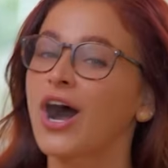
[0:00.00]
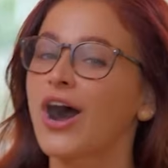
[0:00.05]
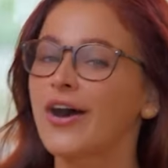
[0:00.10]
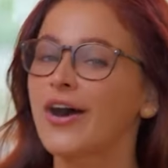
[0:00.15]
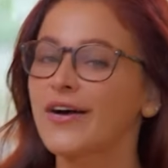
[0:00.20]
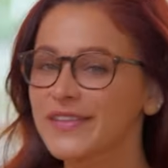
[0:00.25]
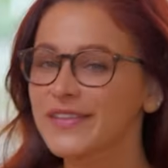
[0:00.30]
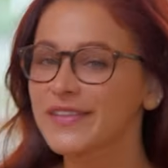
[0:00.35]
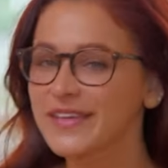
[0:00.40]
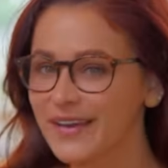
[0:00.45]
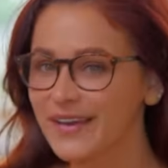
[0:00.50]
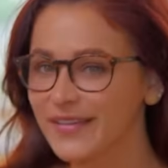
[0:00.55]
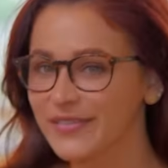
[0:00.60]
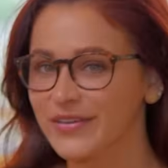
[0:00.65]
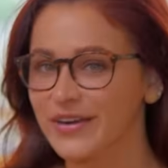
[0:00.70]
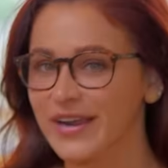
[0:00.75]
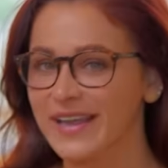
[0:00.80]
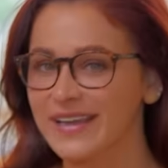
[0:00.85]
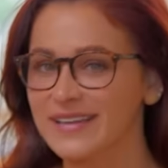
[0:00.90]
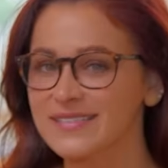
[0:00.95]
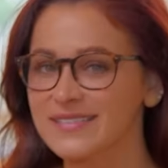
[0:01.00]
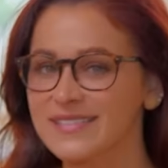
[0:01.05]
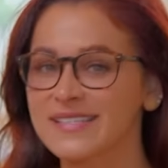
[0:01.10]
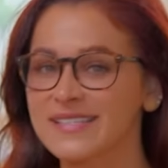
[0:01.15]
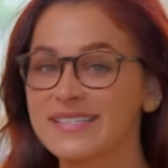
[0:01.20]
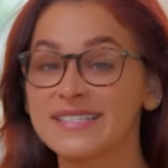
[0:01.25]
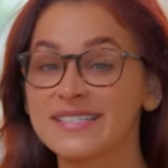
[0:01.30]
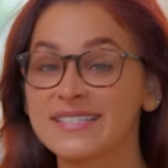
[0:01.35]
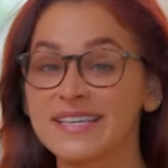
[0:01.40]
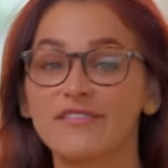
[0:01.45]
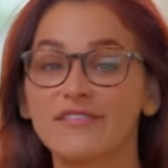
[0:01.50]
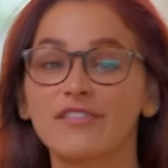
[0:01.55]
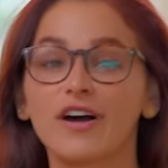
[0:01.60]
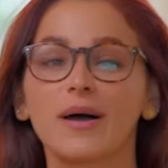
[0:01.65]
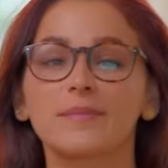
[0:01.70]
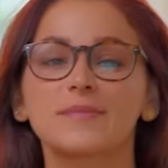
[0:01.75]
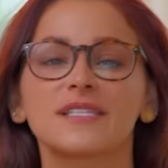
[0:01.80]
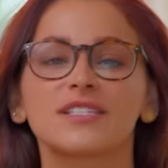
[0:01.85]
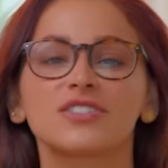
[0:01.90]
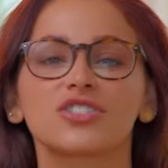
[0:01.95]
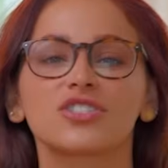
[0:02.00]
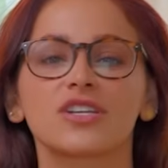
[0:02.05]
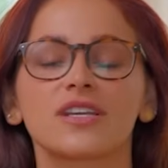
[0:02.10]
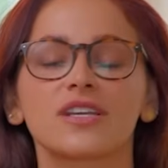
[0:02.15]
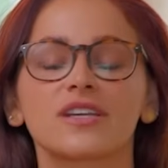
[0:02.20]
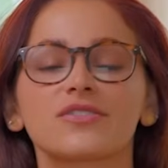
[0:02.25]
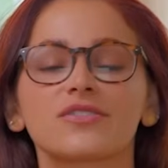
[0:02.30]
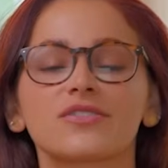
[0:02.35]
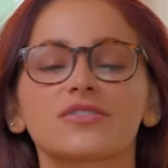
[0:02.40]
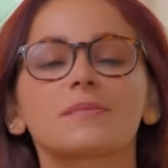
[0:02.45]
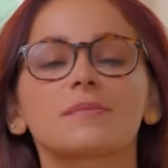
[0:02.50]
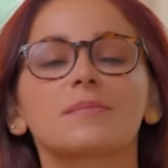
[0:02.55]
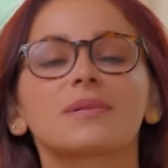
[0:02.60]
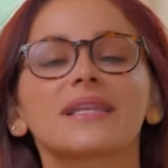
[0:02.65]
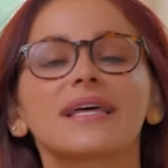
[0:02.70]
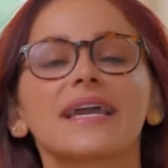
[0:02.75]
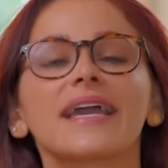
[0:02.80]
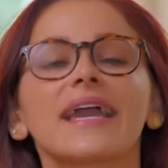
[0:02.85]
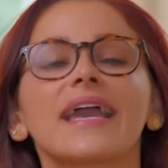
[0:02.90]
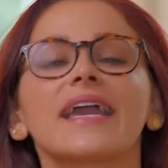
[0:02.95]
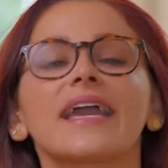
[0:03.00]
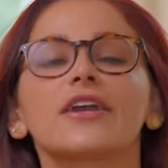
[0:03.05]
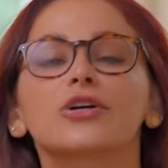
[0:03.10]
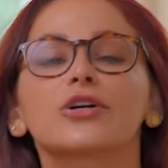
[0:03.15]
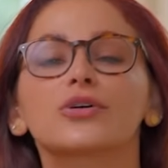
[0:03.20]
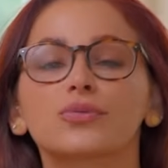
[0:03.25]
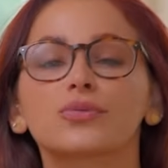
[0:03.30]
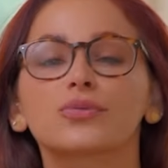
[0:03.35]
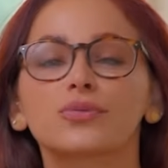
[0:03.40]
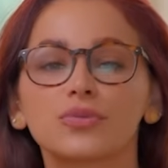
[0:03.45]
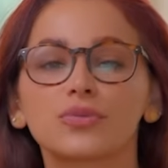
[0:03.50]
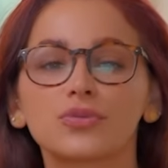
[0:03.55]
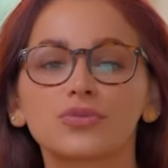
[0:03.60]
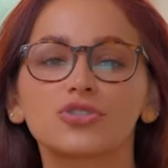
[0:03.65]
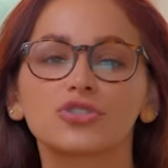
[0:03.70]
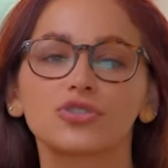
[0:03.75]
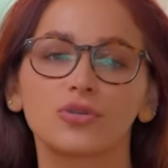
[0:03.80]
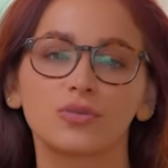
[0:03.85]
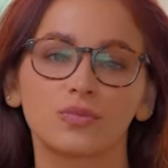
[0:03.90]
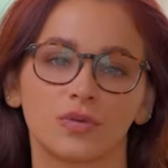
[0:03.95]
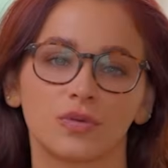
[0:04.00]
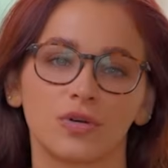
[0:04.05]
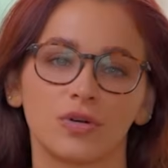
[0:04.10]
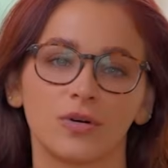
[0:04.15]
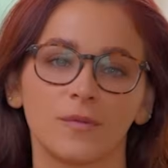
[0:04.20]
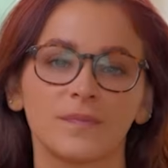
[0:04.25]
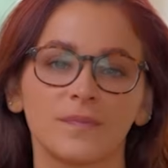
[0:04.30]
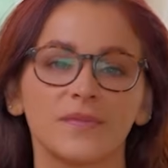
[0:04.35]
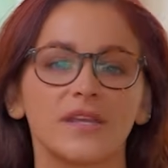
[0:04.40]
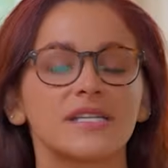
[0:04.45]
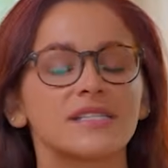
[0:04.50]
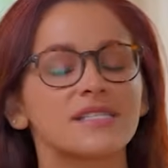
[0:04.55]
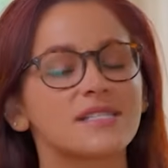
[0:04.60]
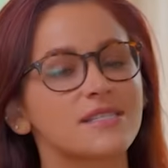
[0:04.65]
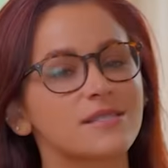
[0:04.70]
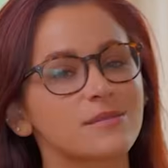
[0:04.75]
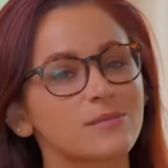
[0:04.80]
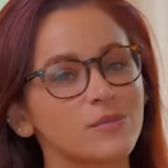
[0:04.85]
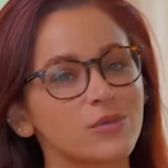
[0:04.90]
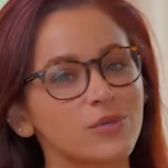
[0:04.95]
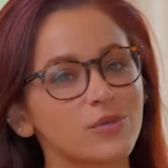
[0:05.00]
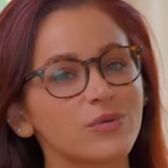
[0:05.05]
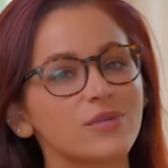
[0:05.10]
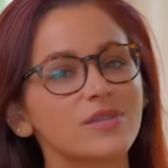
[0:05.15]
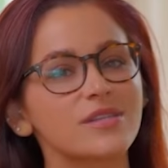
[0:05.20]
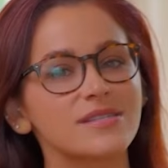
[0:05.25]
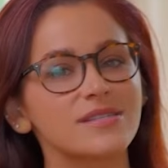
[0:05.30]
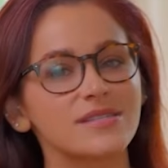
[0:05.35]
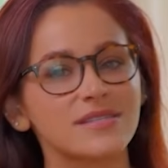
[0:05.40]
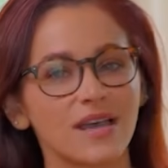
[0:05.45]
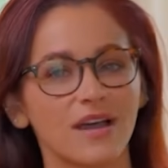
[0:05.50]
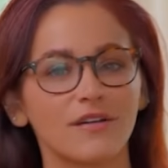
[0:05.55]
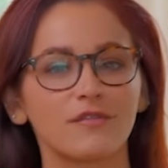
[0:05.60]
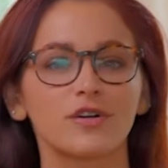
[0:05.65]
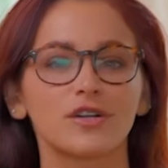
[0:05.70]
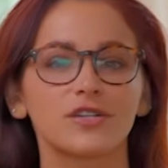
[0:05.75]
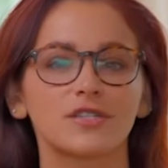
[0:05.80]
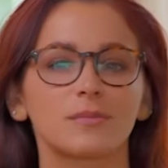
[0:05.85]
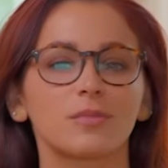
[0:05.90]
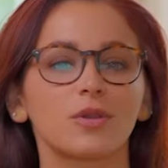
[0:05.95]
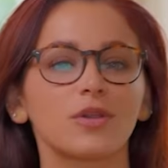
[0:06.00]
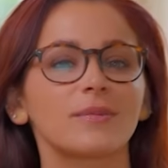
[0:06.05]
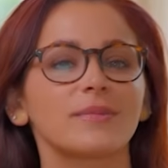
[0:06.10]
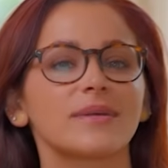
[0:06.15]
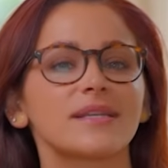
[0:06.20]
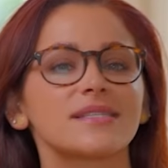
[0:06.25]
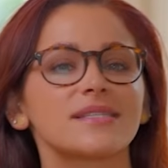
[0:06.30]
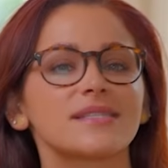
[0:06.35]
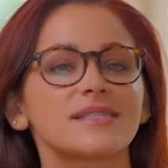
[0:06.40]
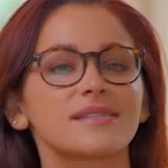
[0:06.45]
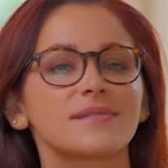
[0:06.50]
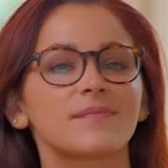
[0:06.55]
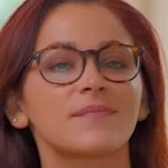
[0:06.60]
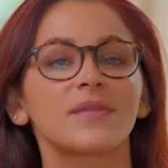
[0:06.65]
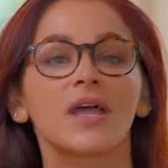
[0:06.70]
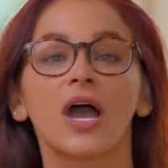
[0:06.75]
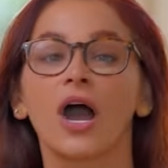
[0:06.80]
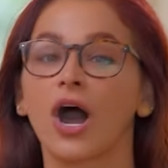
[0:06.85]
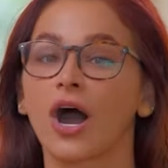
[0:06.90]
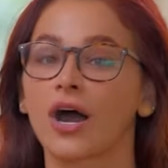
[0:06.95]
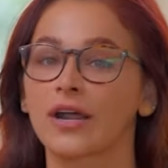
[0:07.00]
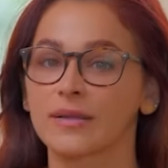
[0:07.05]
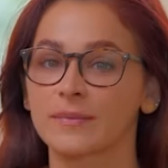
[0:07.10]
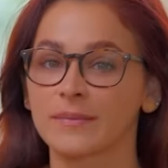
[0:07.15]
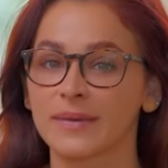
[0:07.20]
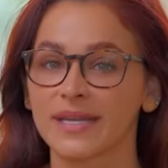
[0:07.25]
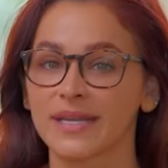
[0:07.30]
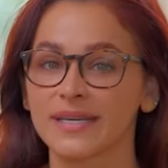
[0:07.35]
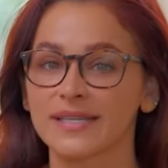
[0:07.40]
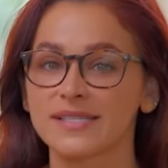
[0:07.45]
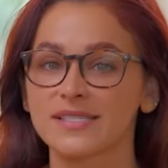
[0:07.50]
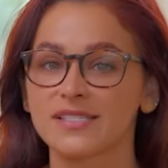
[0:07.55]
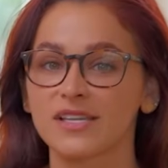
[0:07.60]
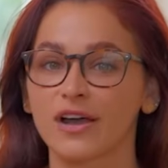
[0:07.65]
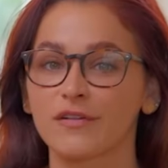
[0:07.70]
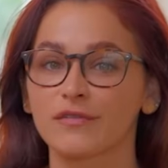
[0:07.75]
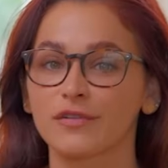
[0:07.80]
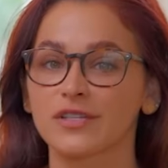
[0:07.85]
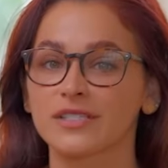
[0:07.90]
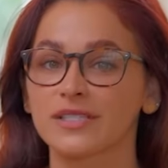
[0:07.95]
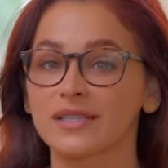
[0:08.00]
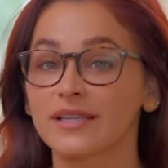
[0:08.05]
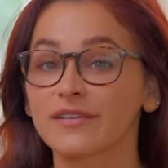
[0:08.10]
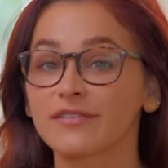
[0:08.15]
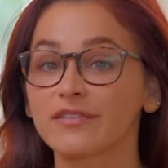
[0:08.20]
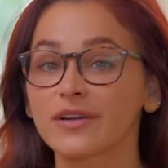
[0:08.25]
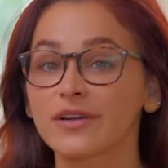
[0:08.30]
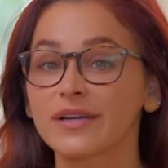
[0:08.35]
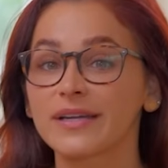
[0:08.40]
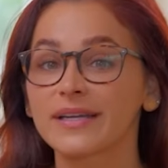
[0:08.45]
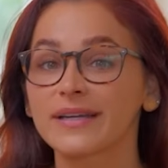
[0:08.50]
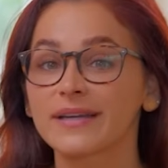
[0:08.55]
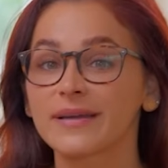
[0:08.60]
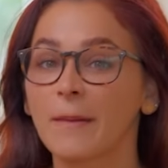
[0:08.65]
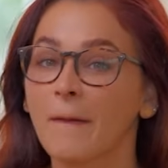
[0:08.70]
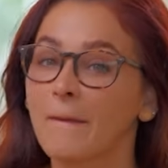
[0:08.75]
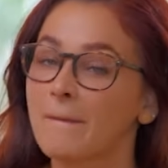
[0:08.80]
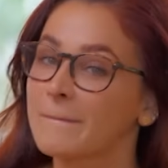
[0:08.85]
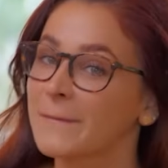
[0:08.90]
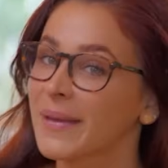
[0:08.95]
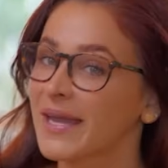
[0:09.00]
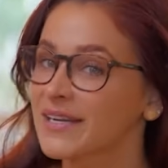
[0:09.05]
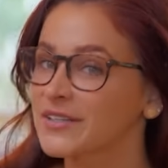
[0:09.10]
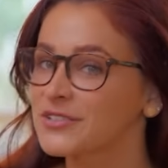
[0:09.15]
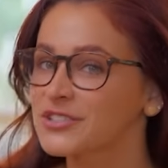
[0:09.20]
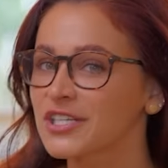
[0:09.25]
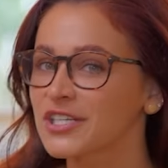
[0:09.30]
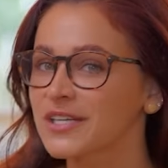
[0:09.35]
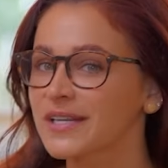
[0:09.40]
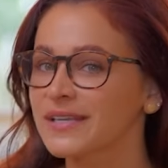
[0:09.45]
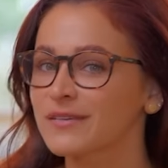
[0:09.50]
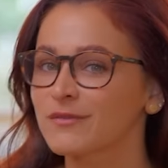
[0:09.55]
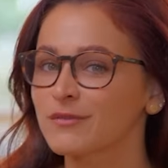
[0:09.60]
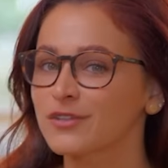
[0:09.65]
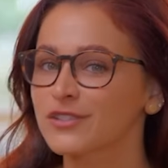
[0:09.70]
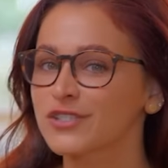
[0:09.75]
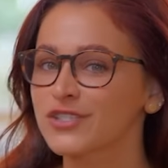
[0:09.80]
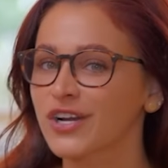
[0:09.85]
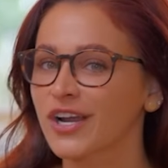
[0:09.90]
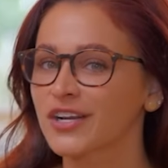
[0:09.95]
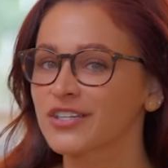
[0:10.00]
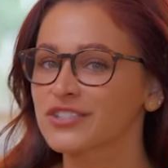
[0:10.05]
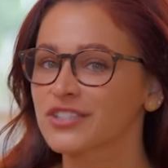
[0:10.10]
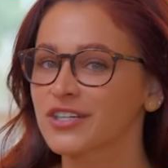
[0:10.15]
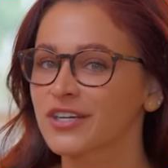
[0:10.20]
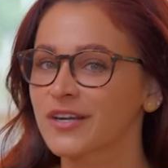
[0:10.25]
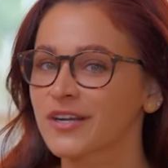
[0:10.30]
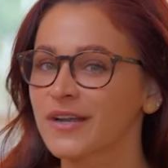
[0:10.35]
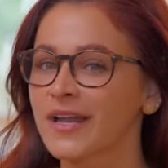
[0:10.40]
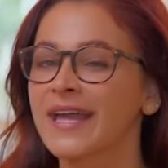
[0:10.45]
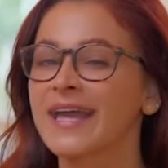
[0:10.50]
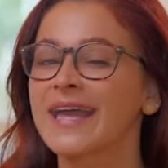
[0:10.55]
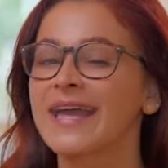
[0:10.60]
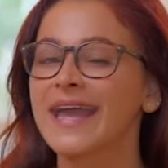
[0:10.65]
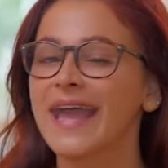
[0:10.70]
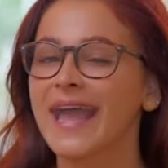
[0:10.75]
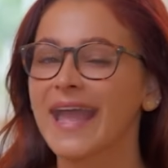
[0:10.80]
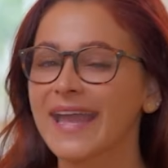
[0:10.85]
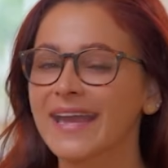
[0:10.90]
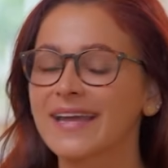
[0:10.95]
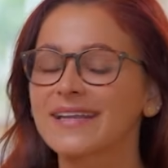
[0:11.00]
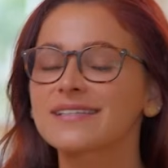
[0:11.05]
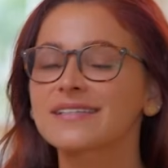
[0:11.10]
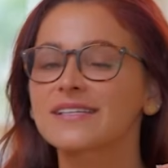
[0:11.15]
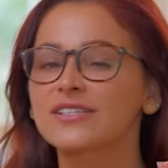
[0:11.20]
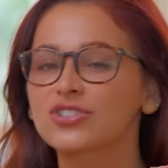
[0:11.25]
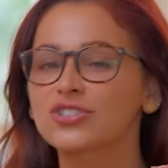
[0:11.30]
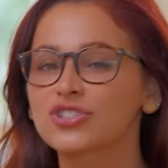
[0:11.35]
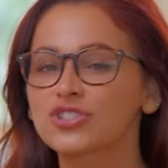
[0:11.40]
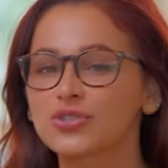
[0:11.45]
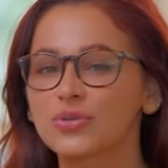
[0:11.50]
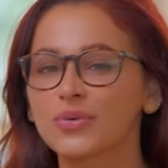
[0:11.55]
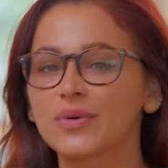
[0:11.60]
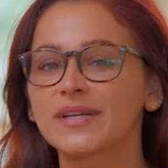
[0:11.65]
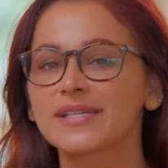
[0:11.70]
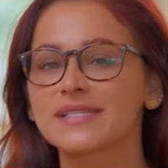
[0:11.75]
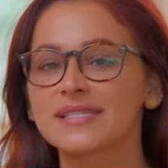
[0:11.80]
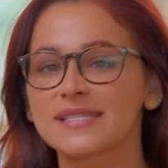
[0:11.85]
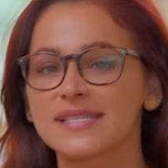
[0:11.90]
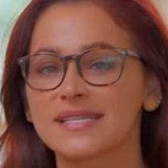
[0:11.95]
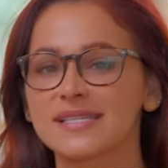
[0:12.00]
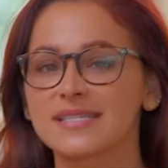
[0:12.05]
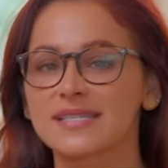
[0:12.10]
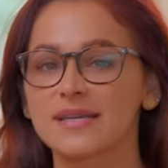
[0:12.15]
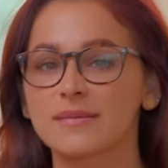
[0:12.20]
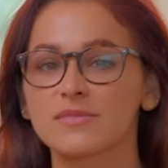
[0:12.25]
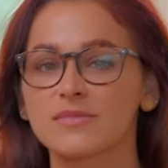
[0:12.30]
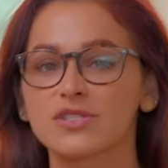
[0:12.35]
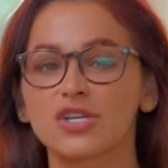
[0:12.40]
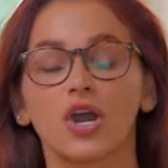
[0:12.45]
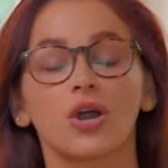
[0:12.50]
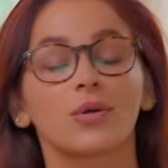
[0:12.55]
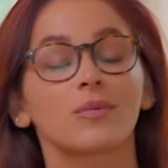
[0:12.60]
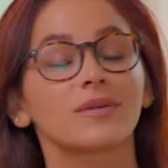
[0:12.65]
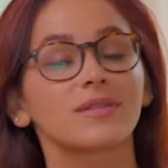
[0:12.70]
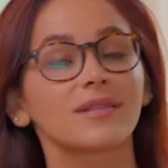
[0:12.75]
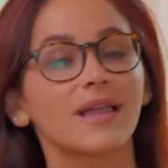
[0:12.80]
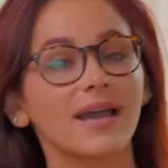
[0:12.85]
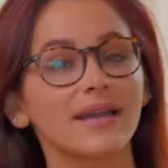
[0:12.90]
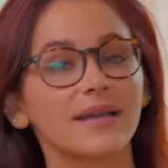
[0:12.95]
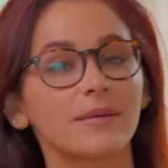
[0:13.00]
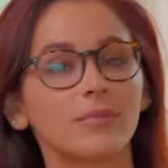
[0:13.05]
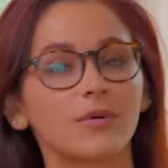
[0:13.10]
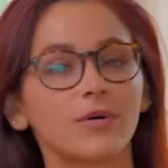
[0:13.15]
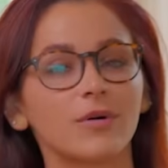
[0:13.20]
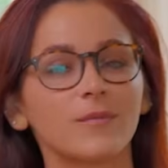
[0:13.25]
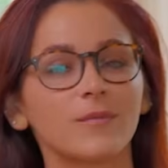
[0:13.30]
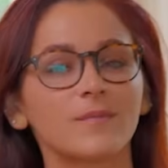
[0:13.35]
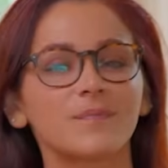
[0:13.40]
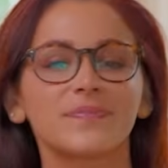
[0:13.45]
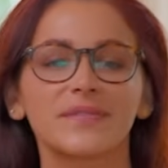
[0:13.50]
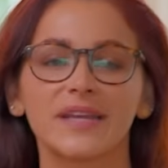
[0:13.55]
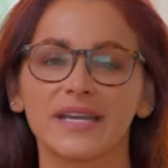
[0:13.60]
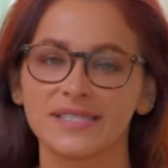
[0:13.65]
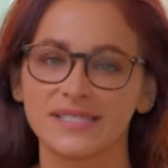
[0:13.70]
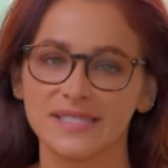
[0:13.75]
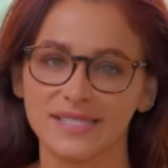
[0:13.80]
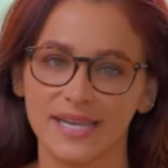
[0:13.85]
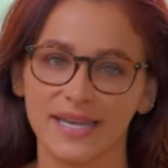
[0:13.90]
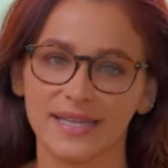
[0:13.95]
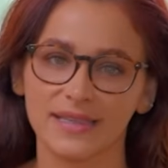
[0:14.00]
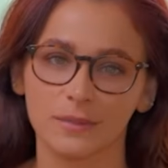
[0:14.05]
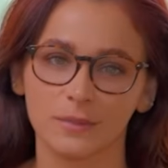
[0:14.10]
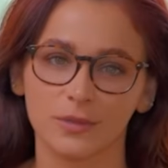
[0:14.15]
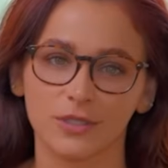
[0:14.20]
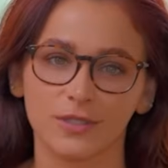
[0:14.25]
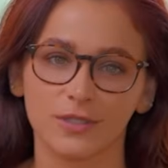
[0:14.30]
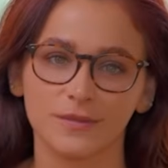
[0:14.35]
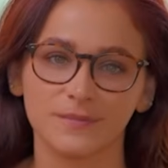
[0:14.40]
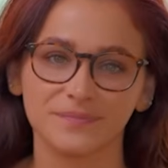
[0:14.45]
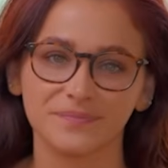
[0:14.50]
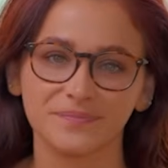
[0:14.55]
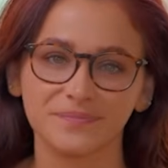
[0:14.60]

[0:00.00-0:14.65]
On the other hand, DevOps engineers play a crucial role in smooth software deployments, automating software delivery, managing infrastructure, and ensuring systems are reliable and scalable.